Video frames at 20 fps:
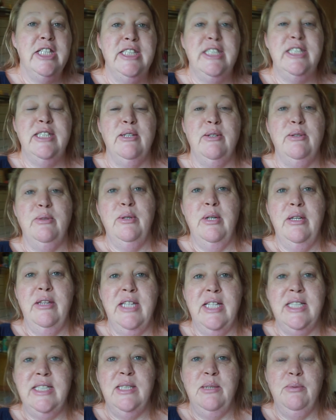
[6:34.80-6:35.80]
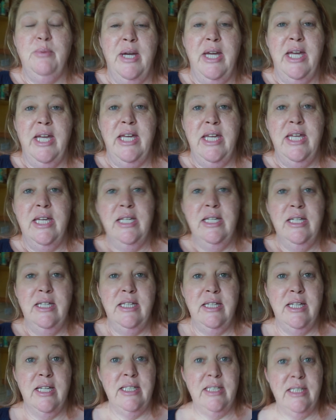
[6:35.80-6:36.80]
So that's the way
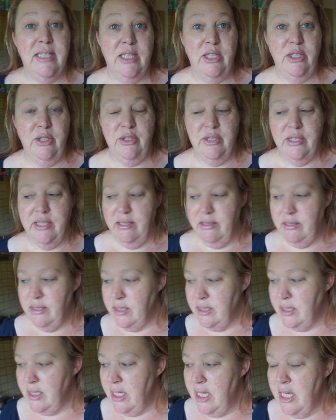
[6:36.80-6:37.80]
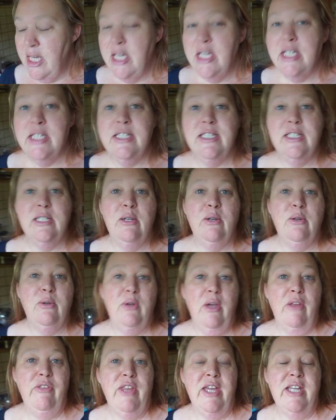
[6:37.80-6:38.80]
yesterday turned out. So
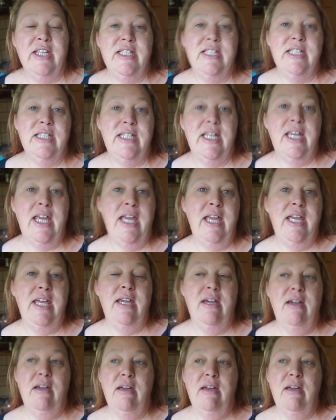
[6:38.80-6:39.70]
then today,